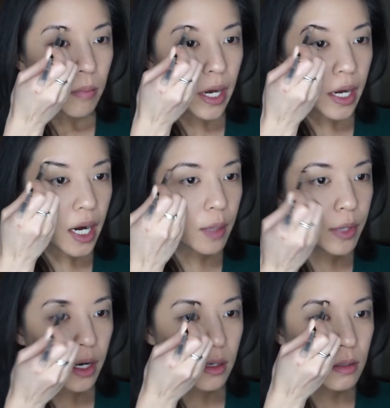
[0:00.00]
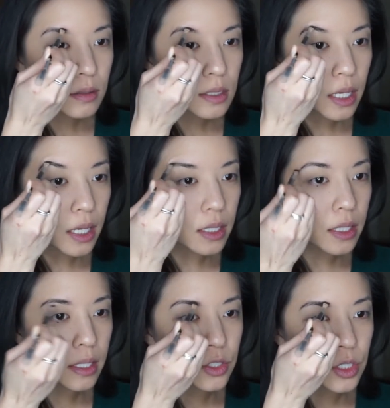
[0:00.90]
my eyebrows, I
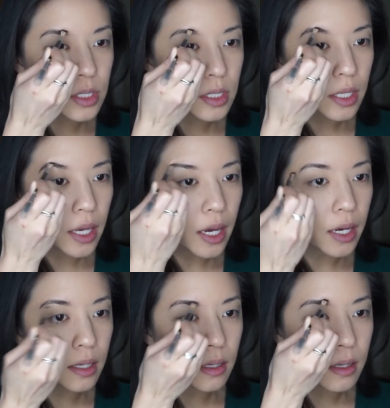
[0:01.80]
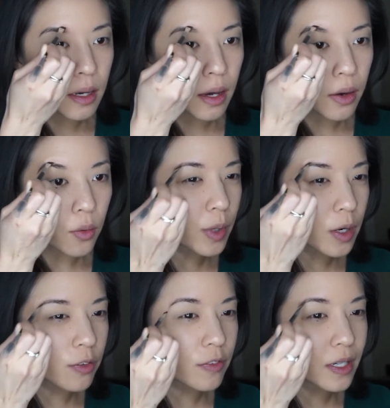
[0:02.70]
like just can't get
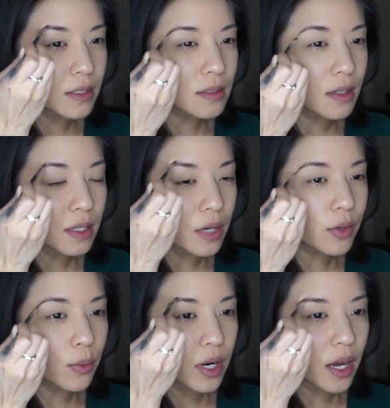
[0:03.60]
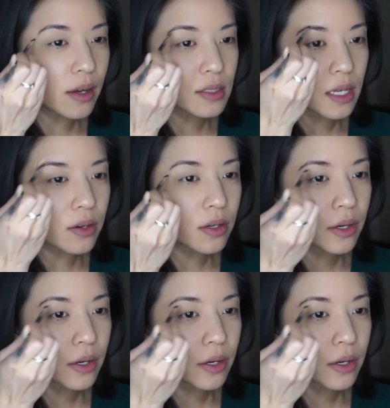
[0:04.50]
perfect like everyone else. I don't